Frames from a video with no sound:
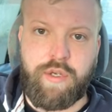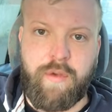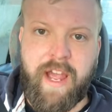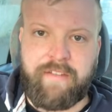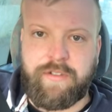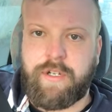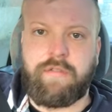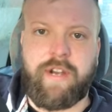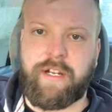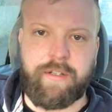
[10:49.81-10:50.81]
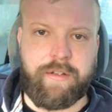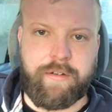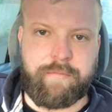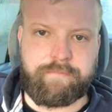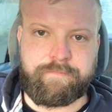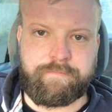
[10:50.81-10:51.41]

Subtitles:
you have to correct the dog.